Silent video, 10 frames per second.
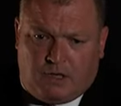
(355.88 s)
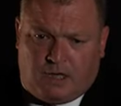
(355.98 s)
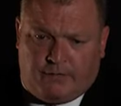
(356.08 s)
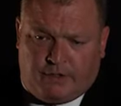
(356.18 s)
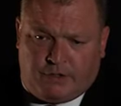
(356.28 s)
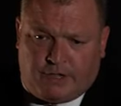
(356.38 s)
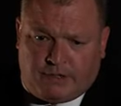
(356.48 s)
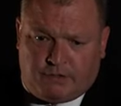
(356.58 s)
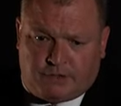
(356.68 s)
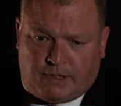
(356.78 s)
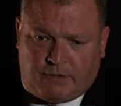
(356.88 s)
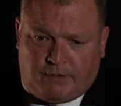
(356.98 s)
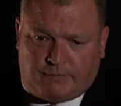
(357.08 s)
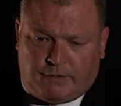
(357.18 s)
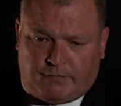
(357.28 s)
And then in
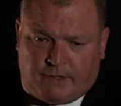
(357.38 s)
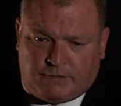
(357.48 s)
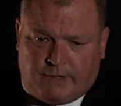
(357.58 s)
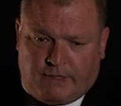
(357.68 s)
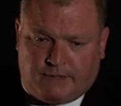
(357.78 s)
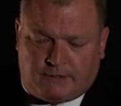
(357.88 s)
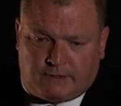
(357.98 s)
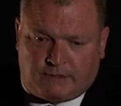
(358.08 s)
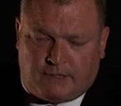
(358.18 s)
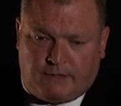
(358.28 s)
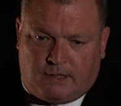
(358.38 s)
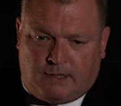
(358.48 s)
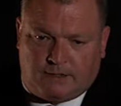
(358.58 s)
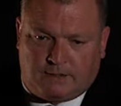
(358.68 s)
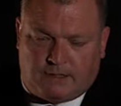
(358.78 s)
January of 2008, I sustained a
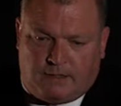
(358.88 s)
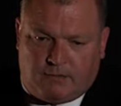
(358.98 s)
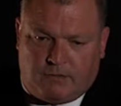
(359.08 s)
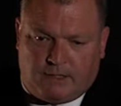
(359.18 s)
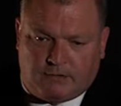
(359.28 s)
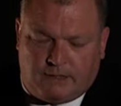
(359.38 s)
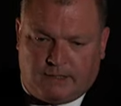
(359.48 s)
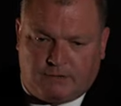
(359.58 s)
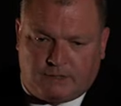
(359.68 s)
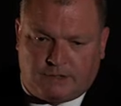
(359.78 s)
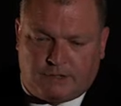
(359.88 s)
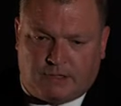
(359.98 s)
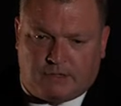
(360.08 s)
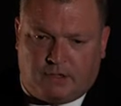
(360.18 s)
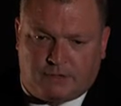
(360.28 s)
heart attack where I was in the Countess of
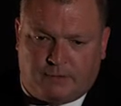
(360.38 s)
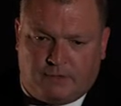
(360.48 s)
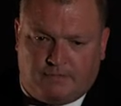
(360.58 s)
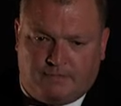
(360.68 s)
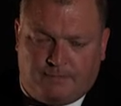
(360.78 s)
Chester Hospital.